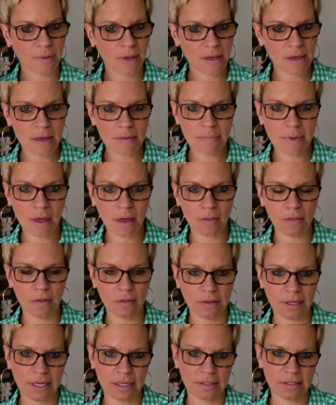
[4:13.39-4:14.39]
email the
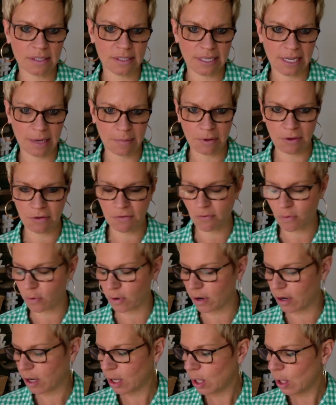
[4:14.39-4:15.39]
link to Tammy
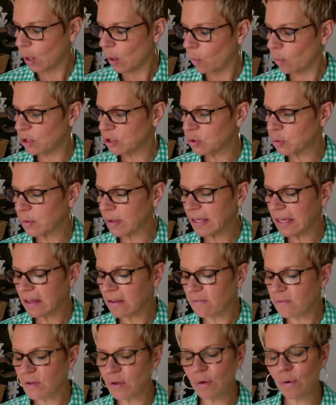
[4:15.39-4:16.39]
for, which will
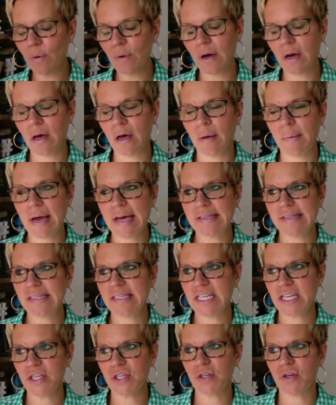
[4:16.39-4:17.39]
give you, as a
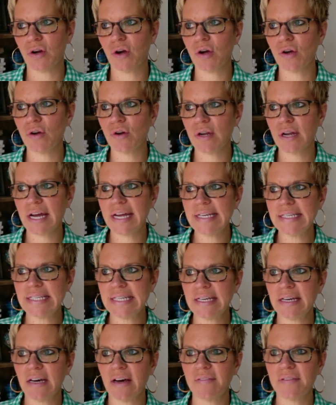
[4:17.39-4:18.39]
teacher, a good
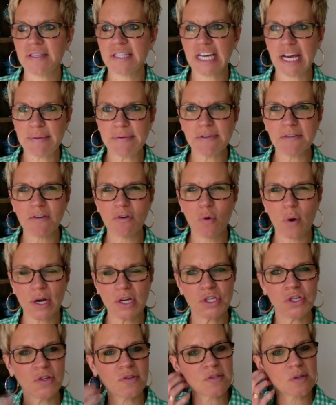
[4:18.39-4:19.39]
idea of the types of
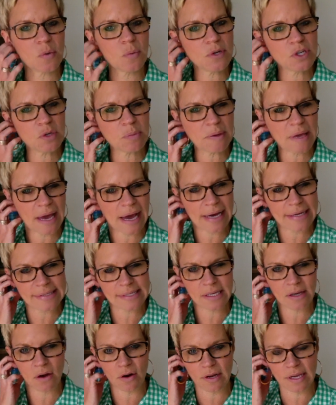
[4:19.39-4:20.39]
questions that we should be
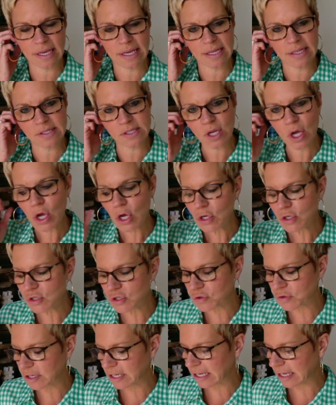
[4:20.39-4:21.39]
asking our kids
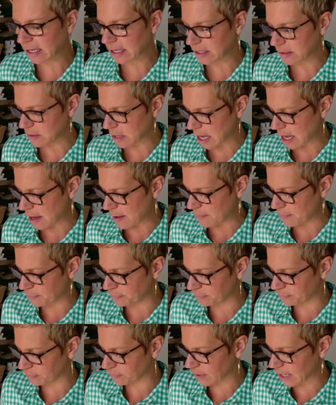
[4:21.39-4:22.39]
during
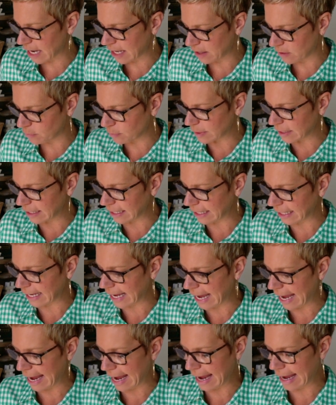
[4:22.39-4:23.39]
guided reading
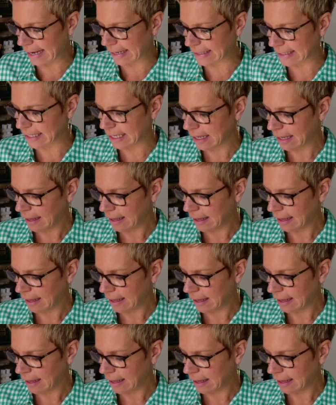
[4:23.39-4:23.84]
and